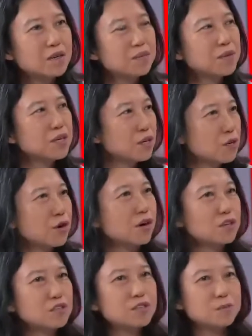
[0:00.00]
But
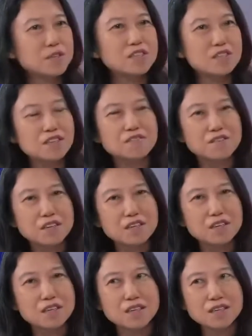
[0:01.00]
across the Pacific,
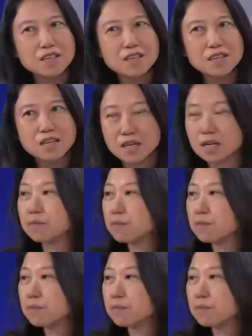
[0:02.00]
in